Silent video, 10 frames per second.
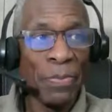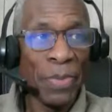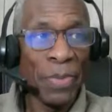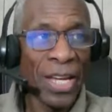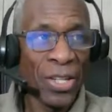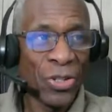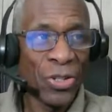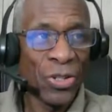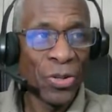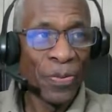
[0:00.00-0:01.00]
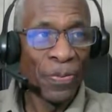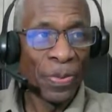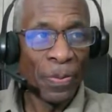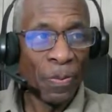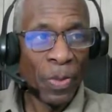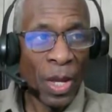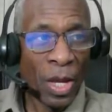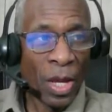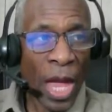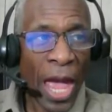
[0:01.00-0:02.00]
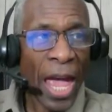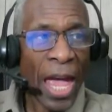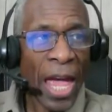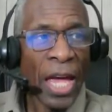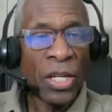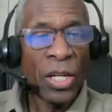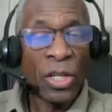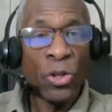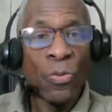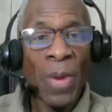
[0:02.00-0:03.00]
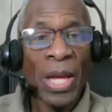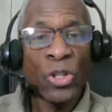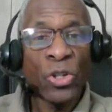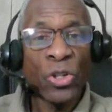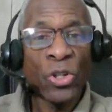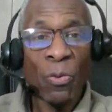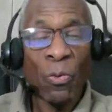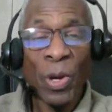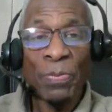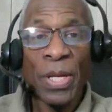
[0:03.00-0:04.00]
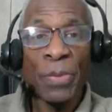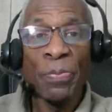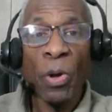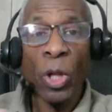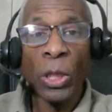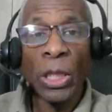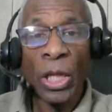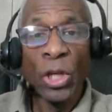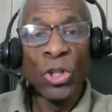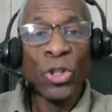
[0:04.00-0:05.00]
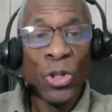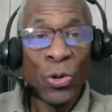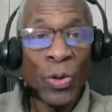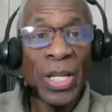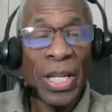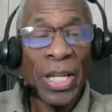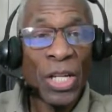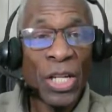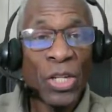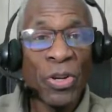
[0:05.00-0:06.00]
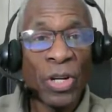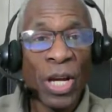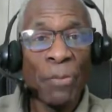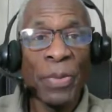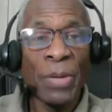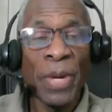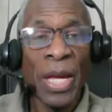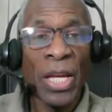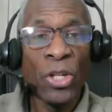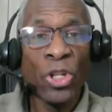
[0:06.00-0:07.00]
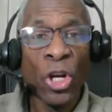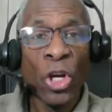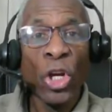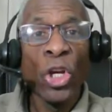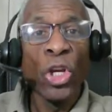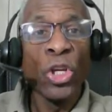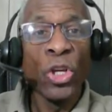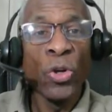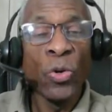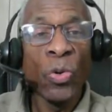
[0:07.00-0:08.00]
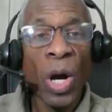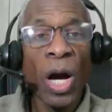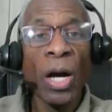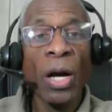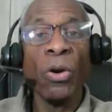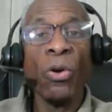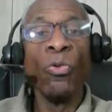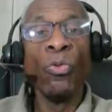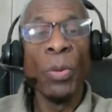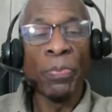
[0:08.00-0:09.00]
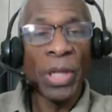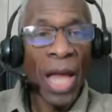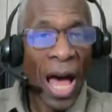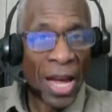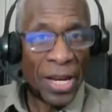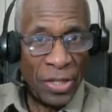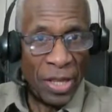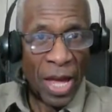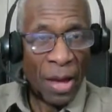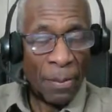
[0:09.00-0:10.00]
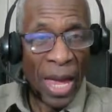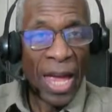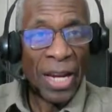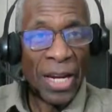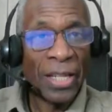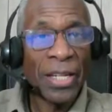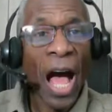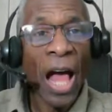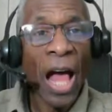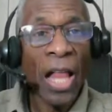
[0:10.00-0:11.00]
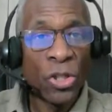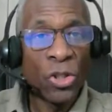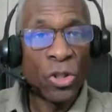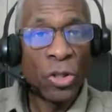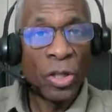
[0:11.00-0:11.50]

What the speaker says: page. And you make sure that when people do engage with your company page, you reply to them and acknowledge